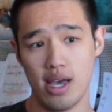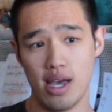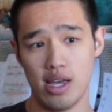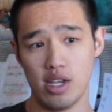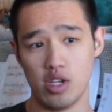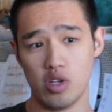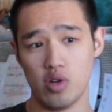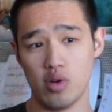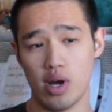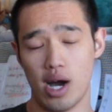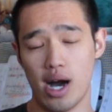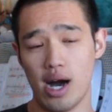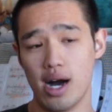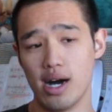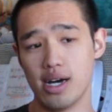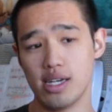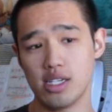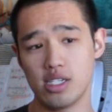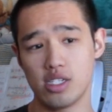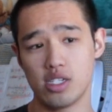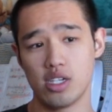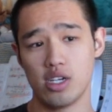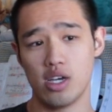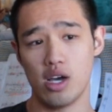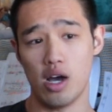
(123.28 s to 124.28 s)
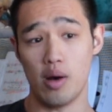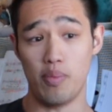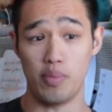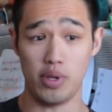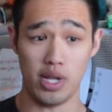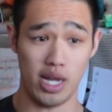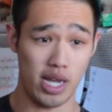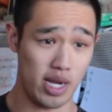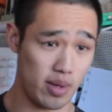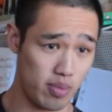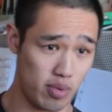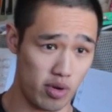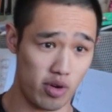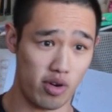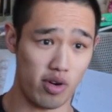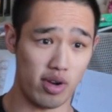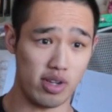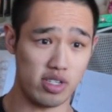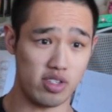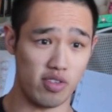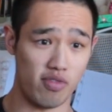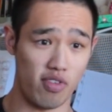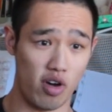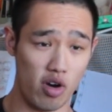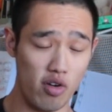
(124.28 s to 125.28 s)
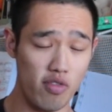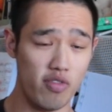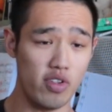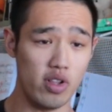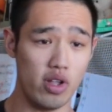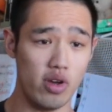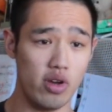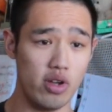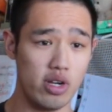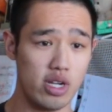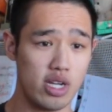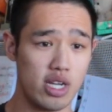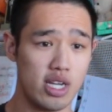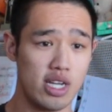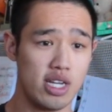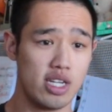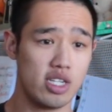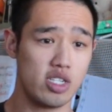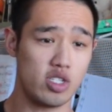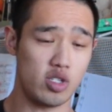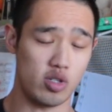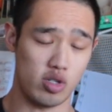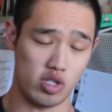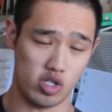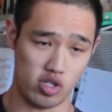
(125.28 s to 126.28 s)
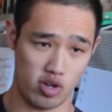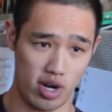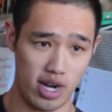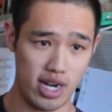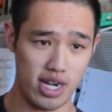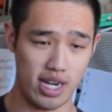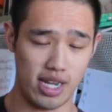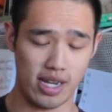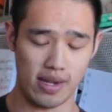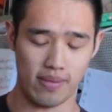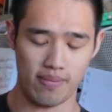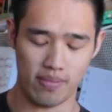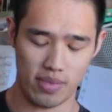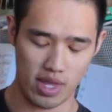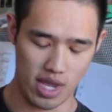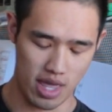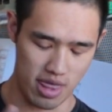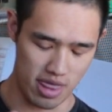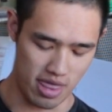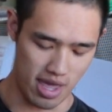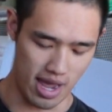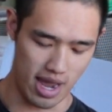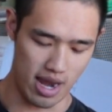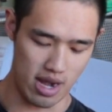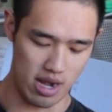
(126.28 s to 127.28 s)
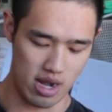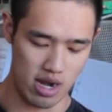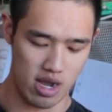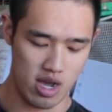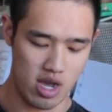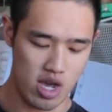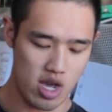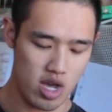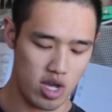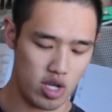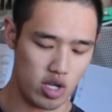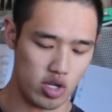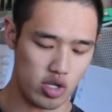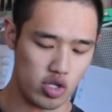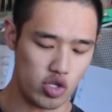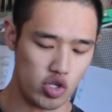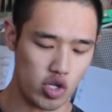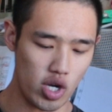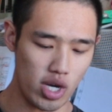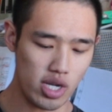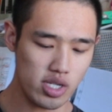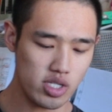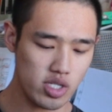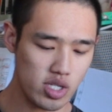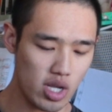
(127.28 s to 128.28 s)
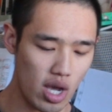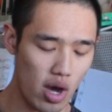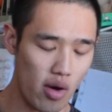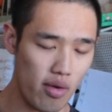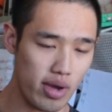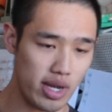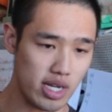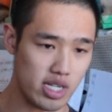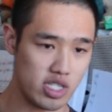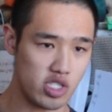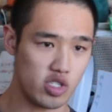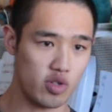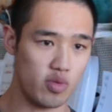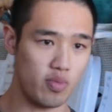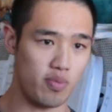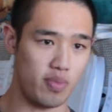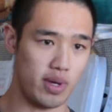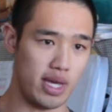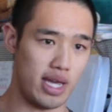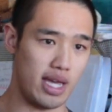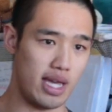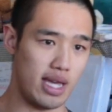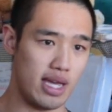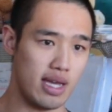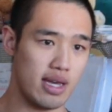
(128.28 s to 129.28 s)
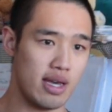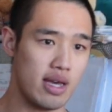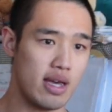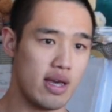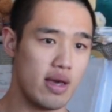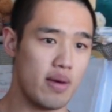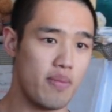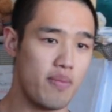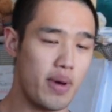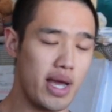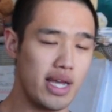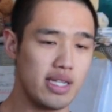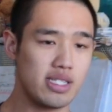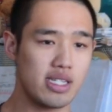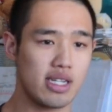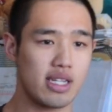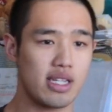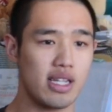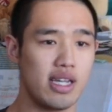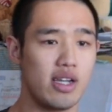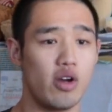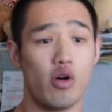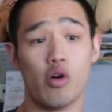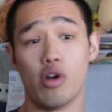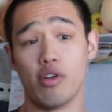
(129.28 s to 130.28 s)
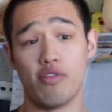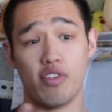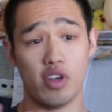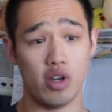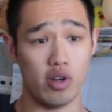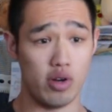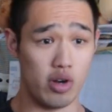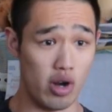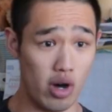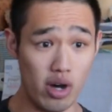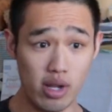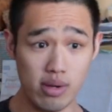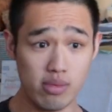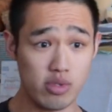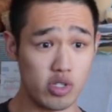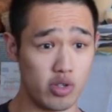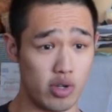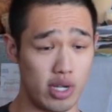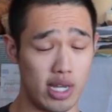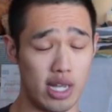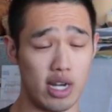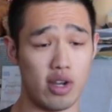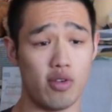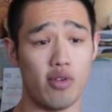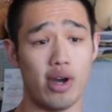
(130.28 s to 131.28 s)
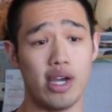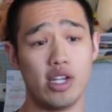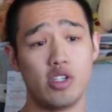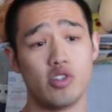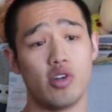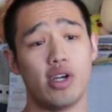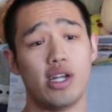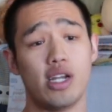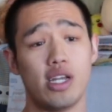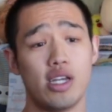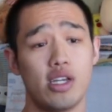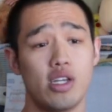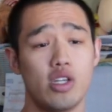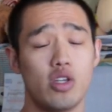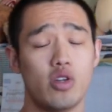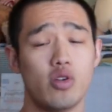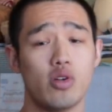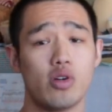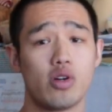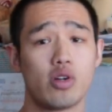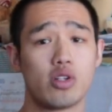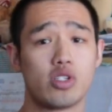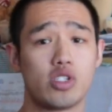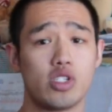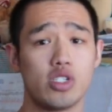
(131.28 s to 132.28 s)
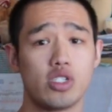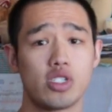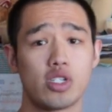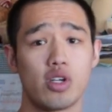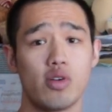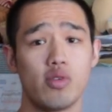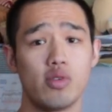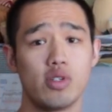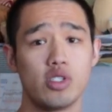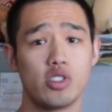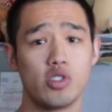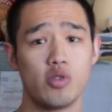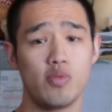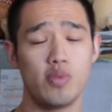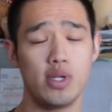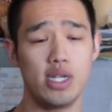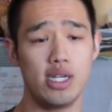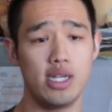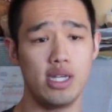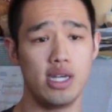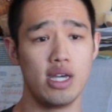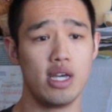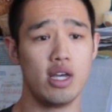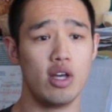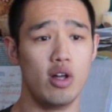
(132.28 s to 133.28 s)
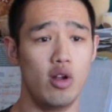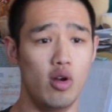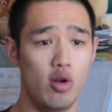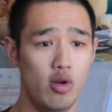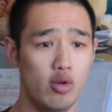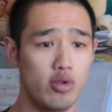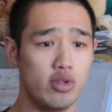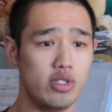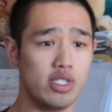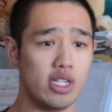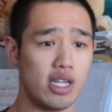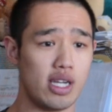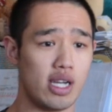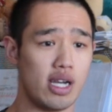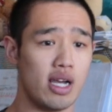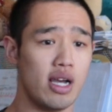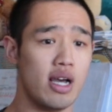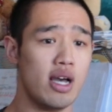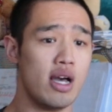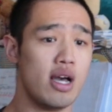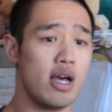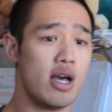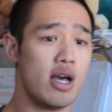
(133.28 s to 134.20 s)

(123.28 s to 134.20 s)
and you aren't applying progressive overload to your training, then you're just going to be basically, or if you're not doing any weight training, you're just going to be losing